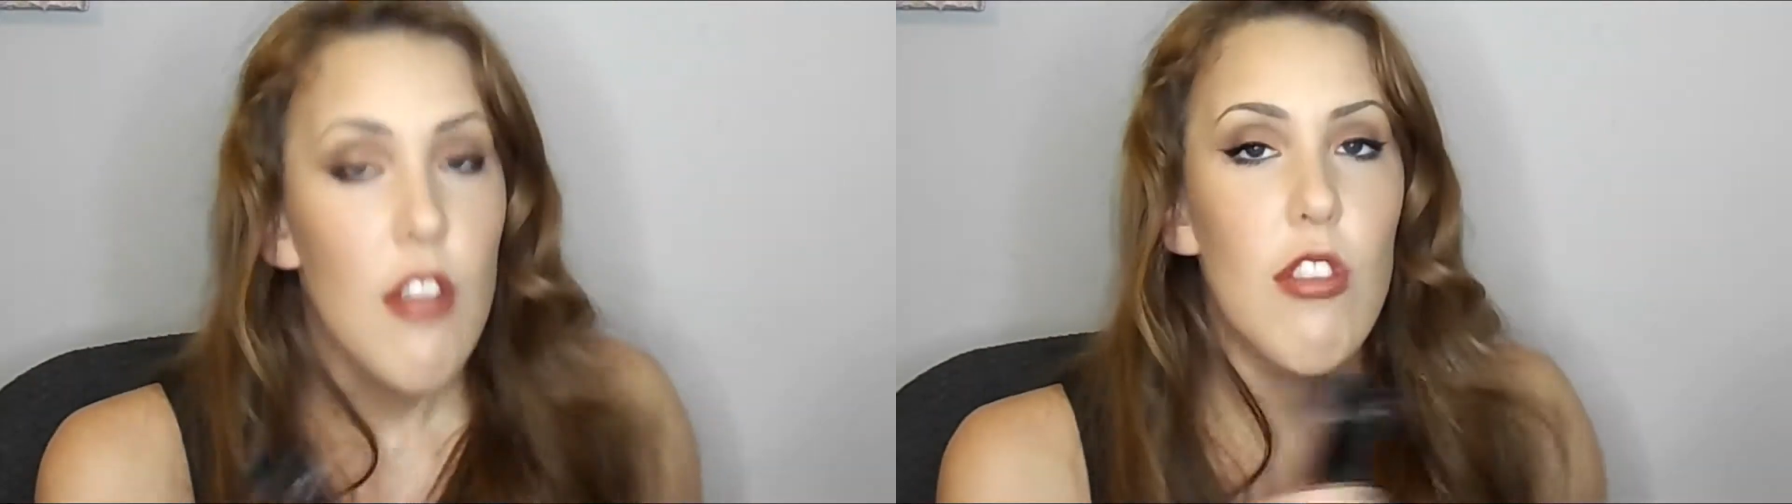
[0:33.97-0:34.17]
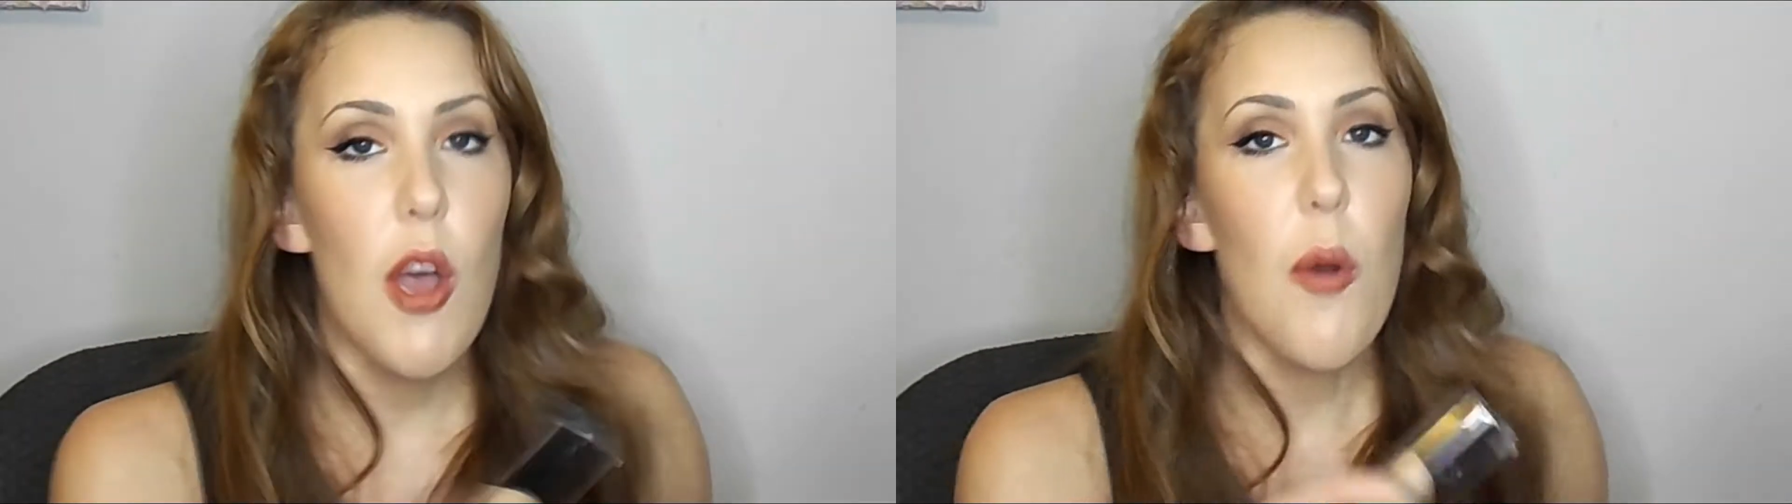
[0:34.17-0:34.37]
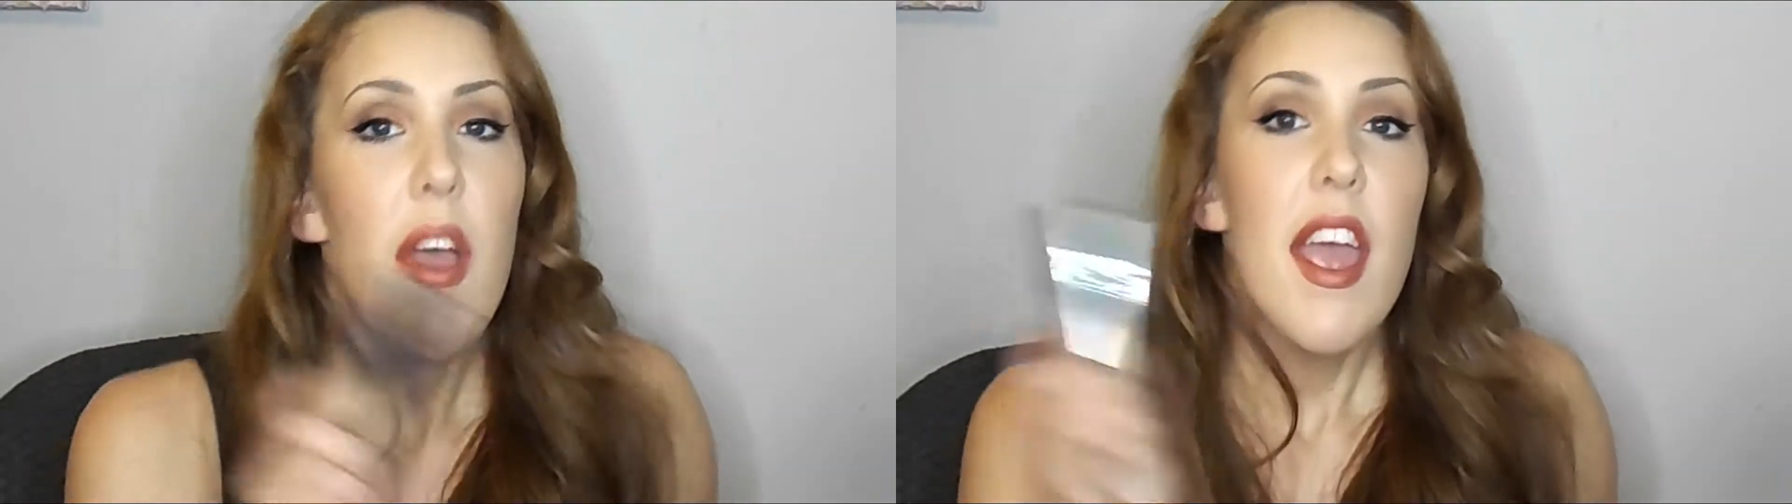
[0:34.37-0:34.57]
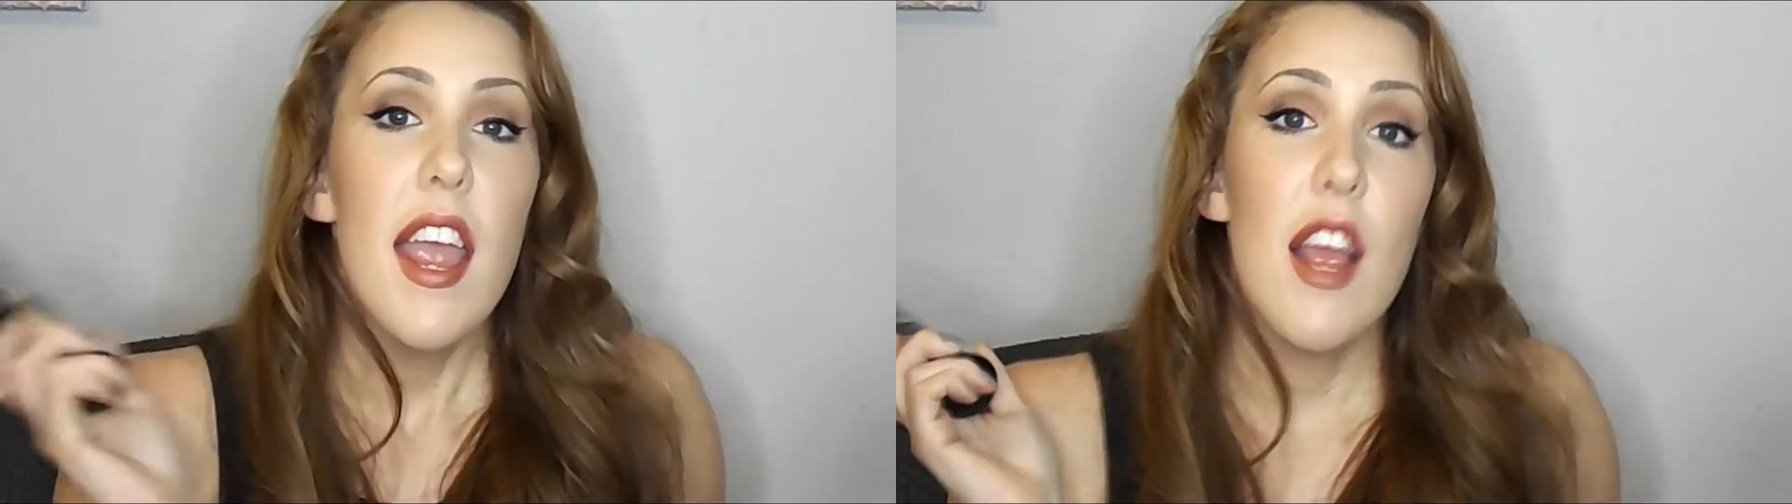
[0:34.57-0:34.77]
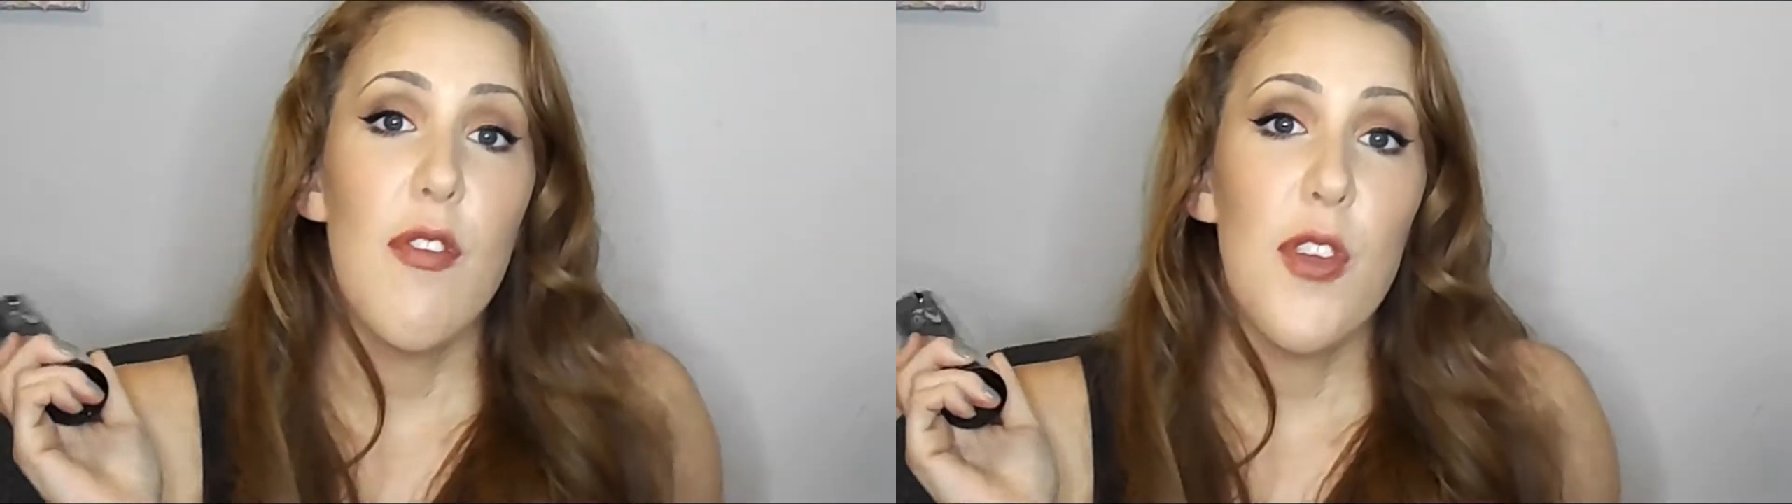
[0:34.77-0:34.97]
So
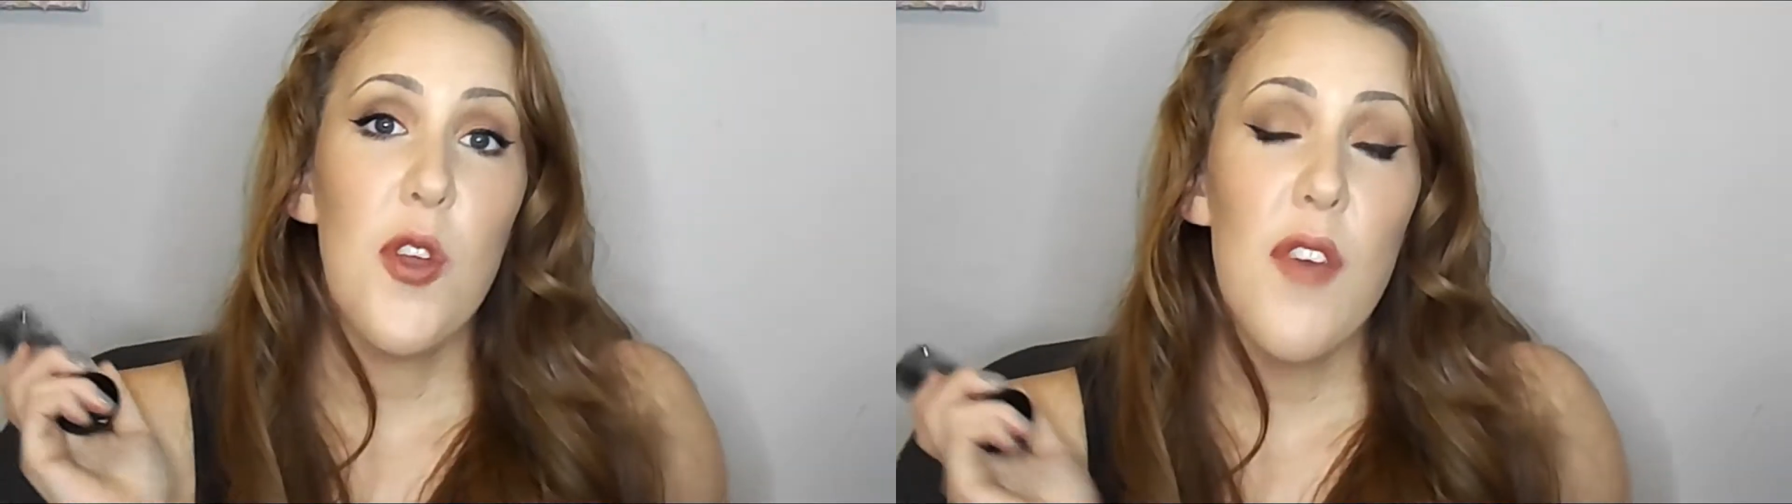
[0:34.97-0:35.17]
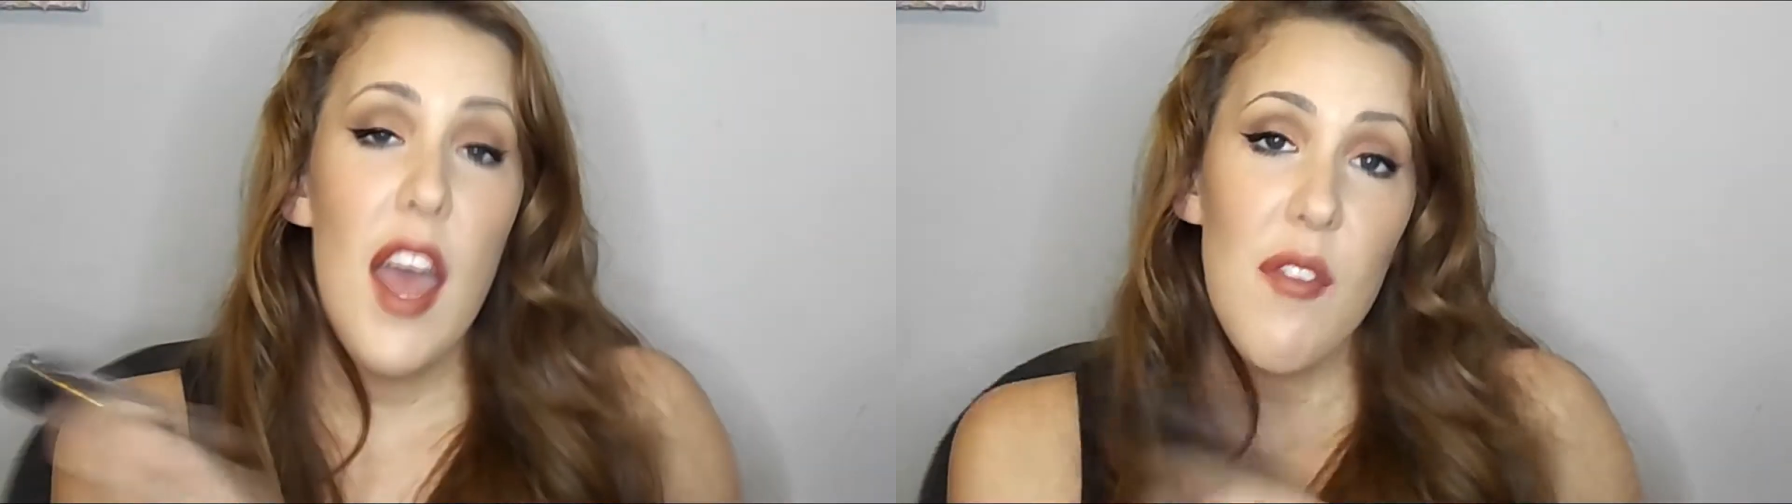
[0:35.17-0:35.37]
if you've